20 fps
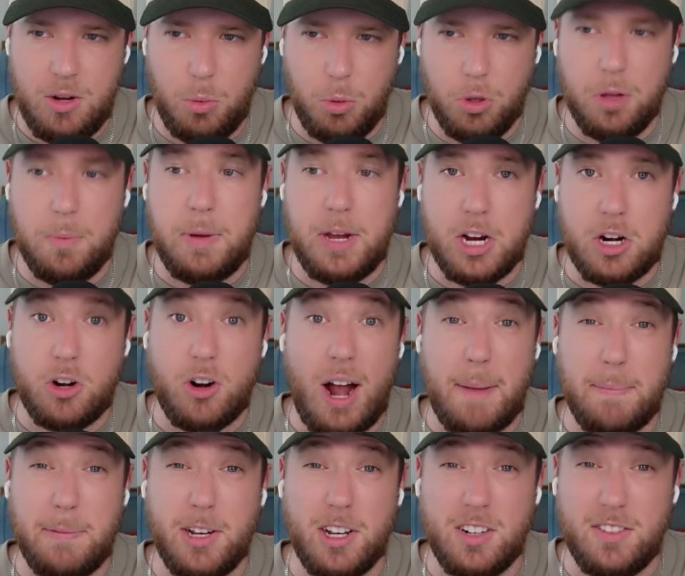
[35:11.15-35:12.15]
Will it be a
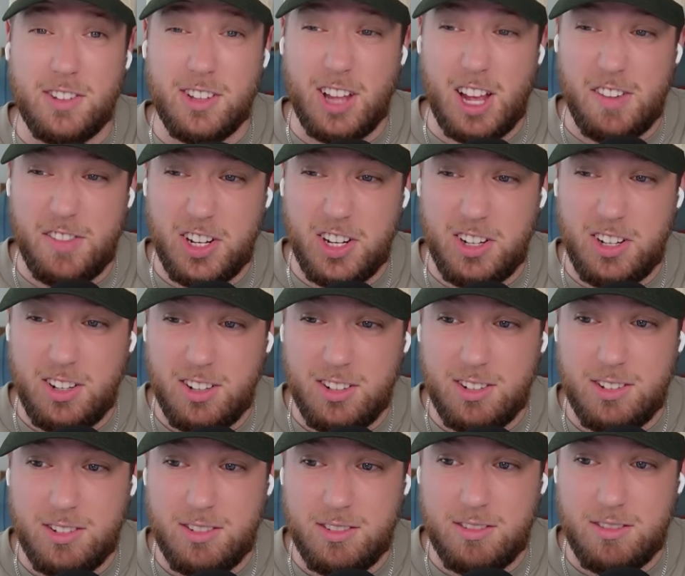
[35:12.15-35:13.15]
crap ton of 11
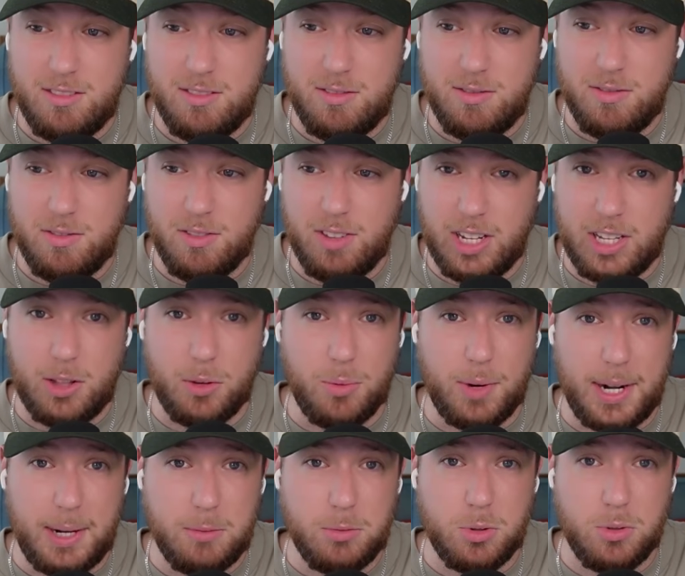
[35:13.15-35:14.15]
like the
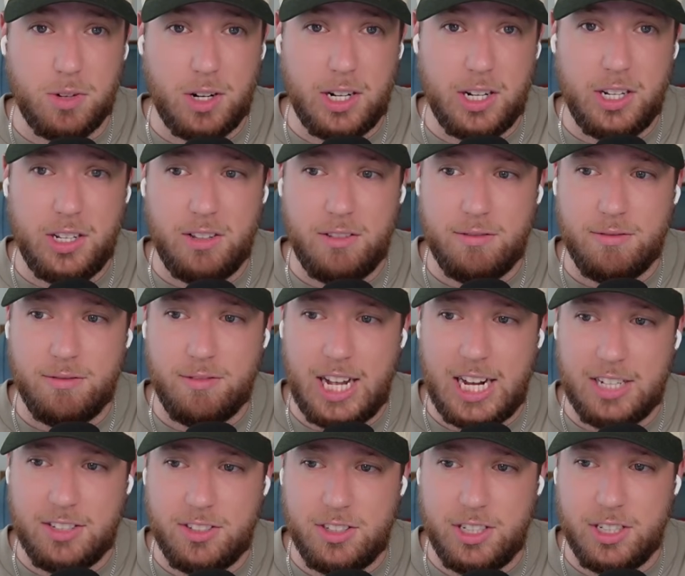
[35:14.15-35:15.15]
Rams were running
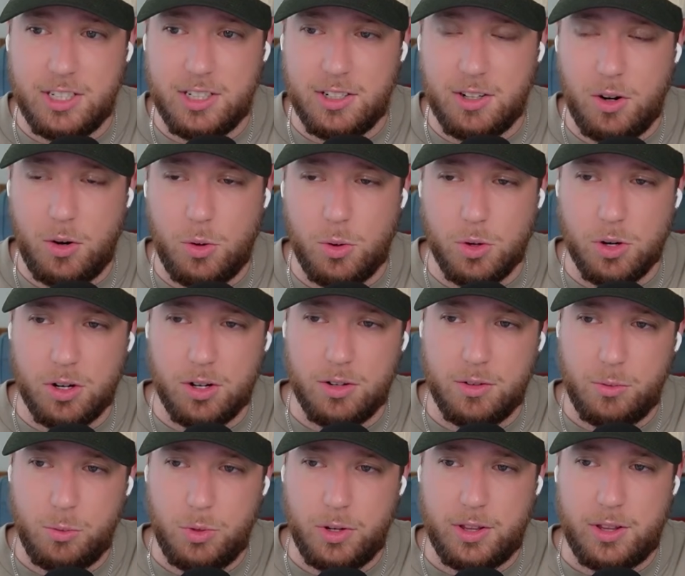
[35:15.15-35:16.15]
last year,
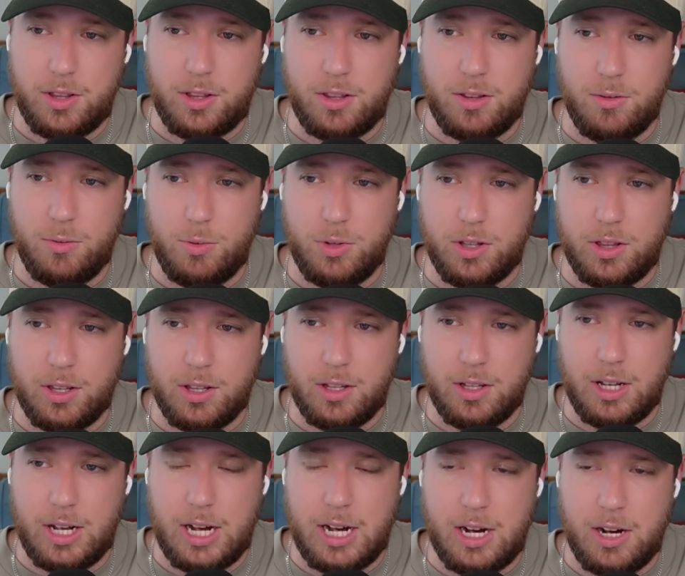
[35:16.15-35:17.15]
or with
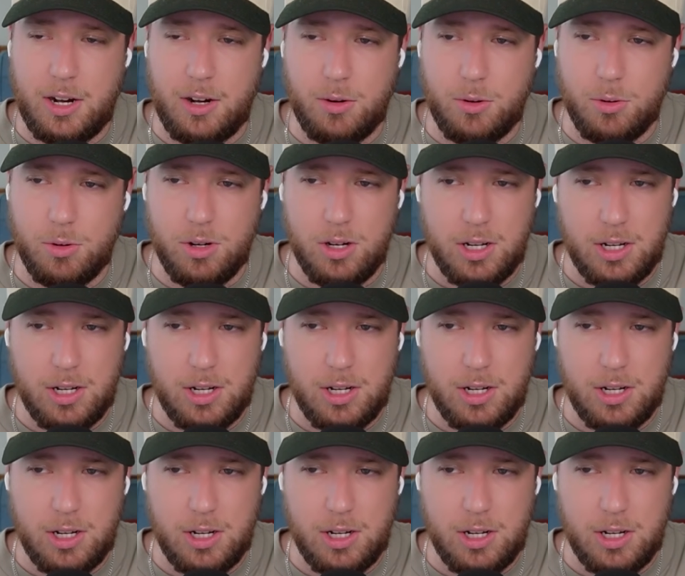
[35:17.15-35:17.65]
how